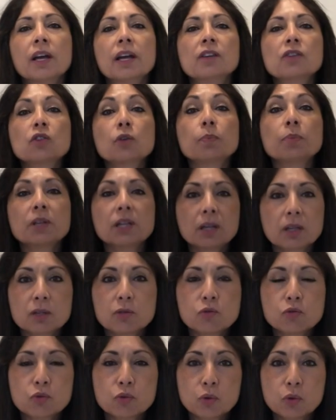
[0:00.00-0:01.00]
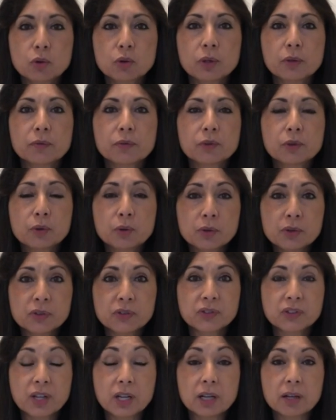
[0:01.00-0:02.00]
and to be in control of
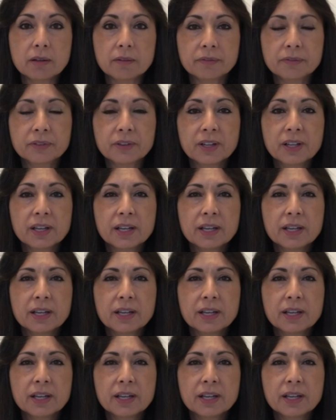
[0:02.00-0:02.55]
yourself